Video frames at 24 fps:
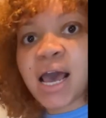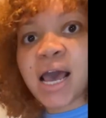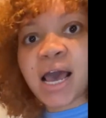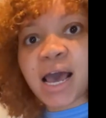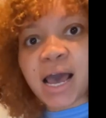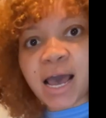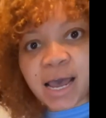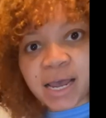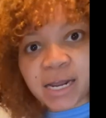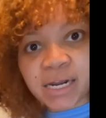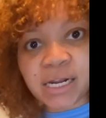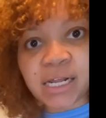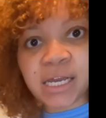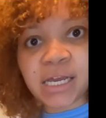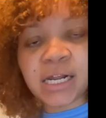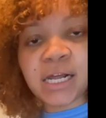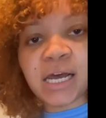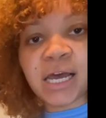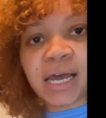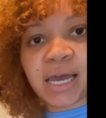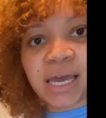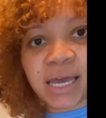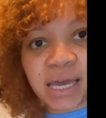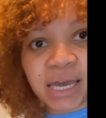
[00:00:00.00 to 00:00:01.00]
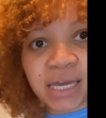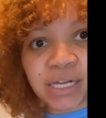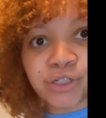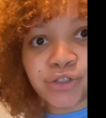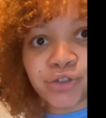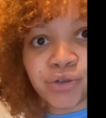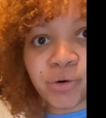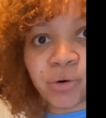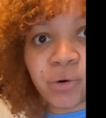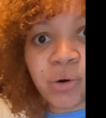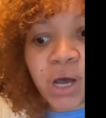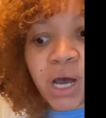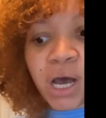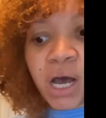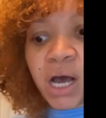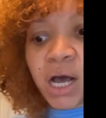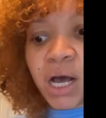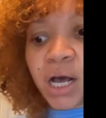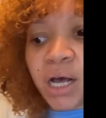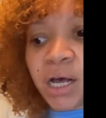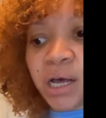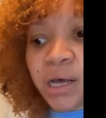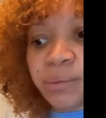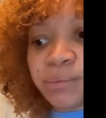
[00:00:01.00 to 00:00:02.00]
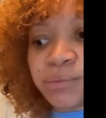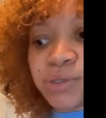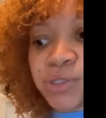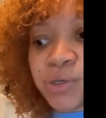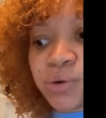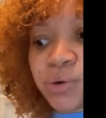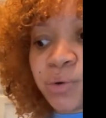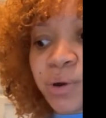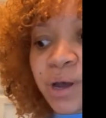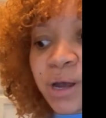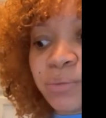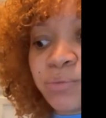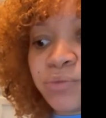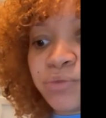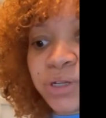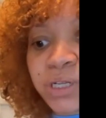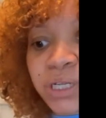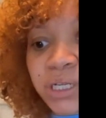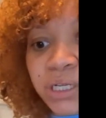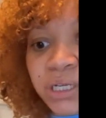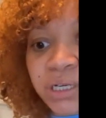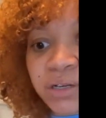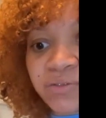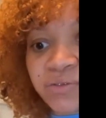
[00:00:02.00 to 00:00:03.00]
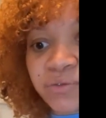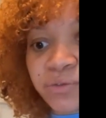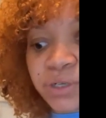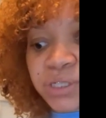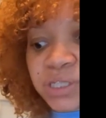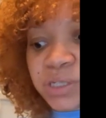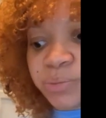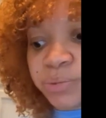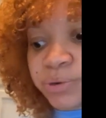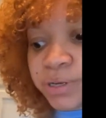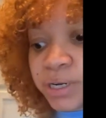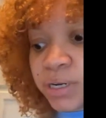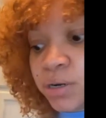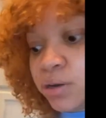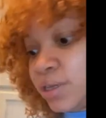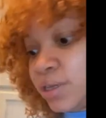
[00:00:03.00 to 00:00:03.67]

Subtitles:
I need a handle. So I'm really looking forward to putting on